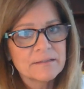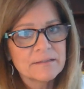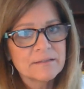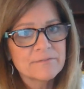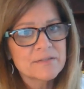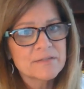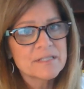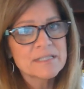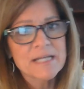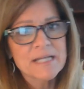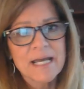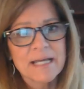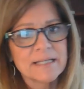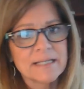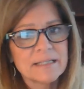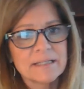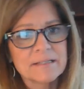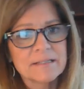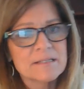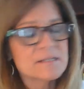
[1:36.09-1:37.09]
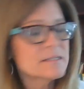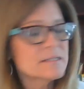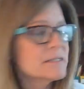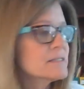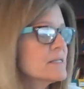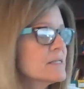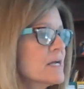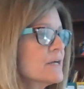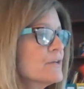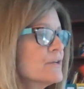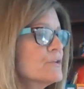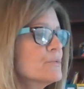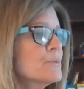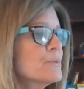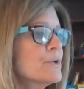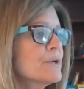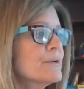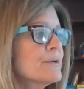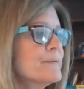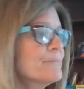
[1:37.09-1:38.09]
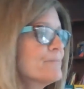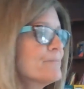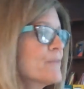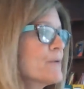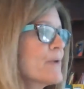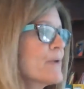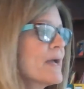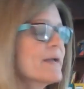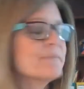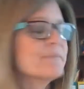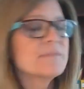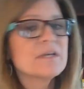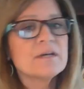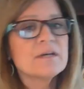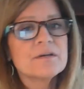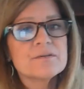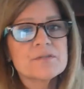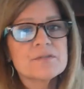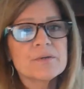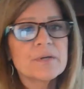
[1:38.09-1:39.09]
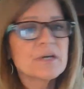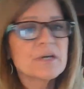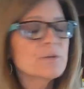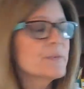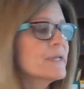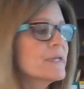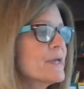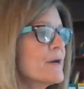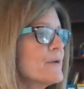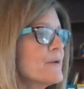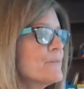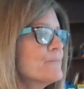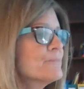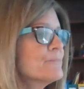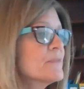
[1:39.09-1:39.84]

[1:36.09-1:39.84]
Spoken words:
If it's tiny, it's not going to work. Okay, so here we go.